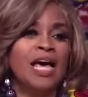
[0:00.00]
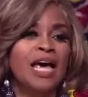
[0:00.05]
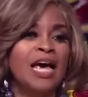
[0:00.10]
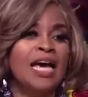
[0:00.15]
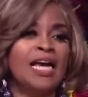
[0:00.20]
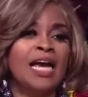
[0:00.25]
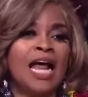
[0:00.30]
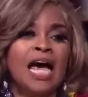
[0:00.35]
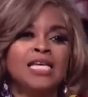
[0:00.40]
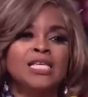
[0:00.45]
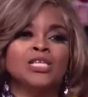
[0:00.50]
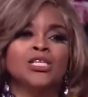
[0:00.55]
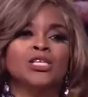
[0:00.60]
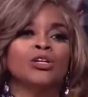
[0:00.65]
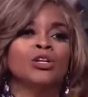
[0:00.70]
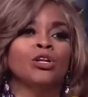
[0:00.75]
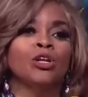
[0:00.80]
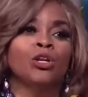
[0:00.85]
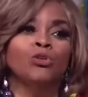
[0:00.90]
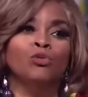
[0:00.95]
And I
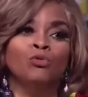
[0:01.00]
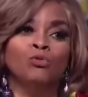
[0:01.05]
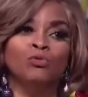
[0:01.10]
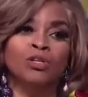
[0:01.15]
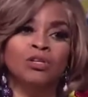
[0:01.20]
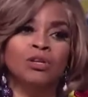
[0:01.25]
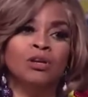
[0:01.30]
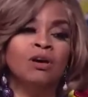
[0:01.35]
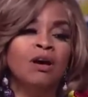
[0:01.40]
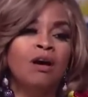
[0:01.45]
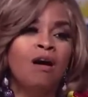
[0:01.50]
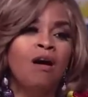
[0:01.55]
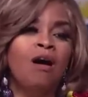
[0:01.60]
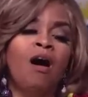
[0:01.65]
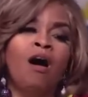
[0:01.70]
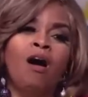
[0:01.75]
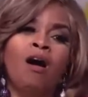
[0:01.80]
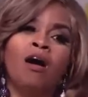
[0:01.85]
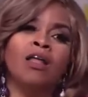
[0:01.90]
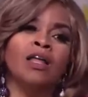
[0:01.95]
salute
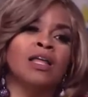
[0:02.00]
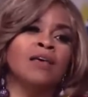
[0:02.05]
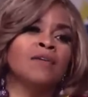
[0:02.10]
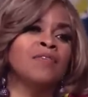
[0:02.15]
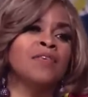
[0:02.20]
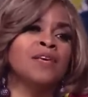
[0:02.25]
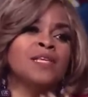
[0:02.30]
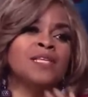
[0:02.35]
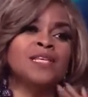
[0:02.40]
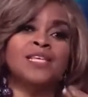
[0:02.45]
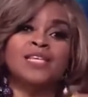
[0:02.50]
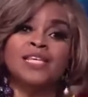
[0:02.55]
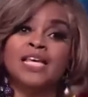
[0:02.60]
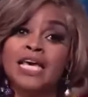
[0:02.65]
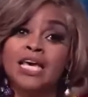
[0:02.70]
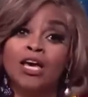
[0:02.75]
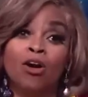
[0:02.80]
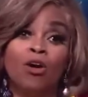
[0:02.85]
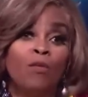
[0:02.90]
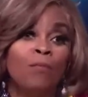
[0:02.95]
all of the
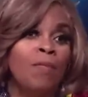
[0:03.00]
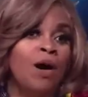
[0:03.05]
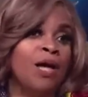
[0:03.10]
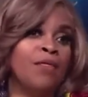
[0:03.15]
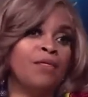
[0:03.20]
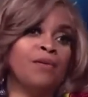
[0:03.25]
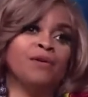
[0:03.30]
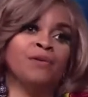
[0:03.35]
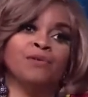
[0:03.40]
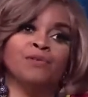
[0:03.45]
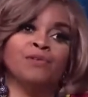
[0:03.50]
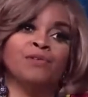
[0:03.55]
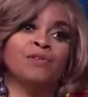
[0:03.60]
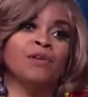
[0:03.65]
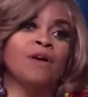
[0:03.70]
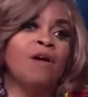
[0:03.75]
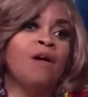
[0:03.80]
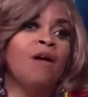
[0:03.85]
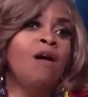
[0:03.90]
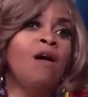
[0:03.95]
single mothers,
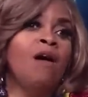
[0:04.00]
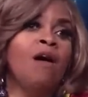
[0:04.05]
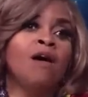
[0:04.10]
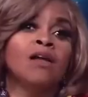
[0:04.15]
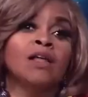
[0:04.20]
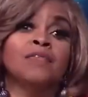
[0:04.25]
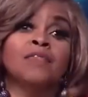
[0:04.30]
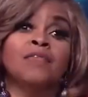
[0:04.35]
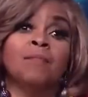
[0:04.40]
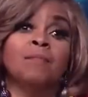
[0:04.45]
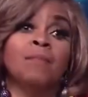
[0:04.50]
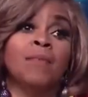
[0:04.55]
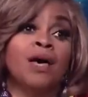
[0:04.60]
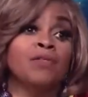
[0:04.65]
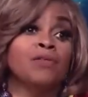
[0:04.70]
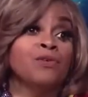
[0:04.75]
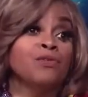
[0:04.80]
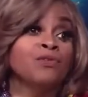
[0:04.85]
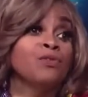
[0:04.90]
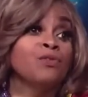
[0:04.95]
all of the
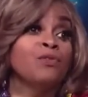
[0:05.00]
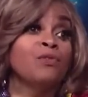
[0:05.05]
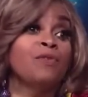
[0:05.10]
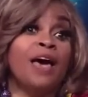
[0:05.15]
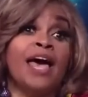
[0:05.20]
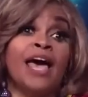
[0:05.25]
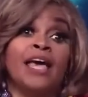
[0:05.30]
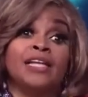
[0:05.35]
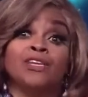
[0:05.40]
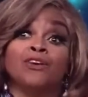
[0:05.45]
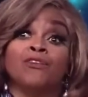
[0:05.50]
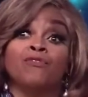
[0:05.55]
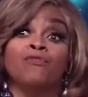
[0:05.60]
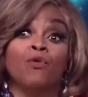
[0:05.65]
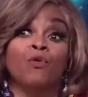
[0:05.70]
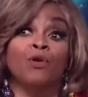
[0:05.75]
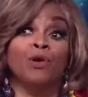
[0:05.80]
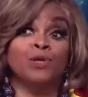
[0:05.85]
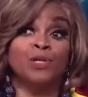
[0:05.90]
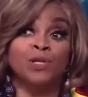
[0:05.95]
mothers who've had
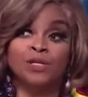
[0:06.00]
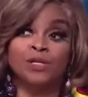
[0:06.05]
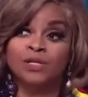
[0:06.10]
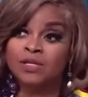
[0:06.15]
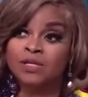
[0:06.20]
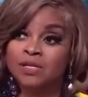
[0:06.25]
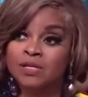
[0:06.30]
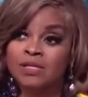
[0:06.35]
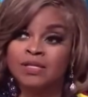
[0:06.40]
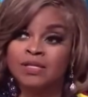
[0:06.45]
divorces.